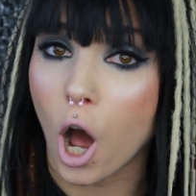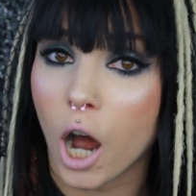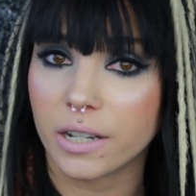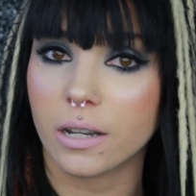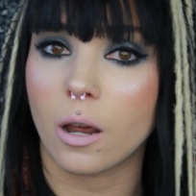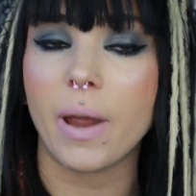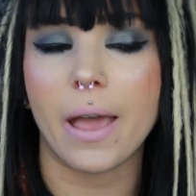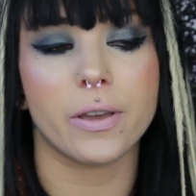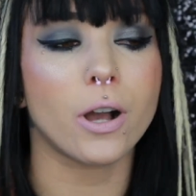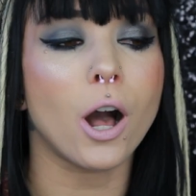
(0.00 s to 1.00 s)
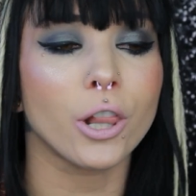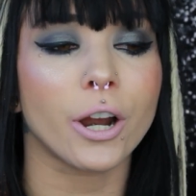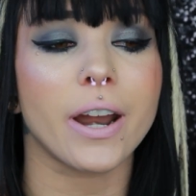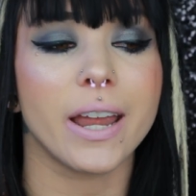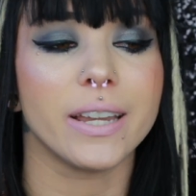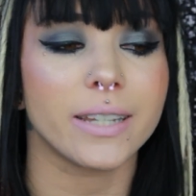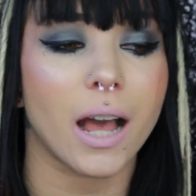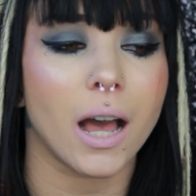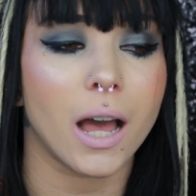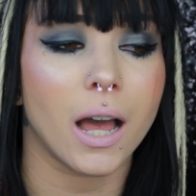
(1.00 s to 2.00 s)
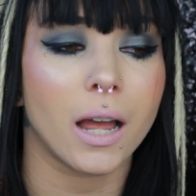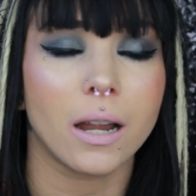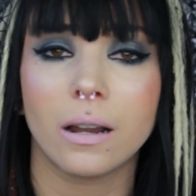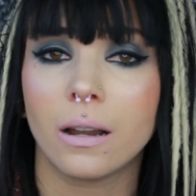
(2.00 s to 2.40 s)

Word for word: awesome and the color is uh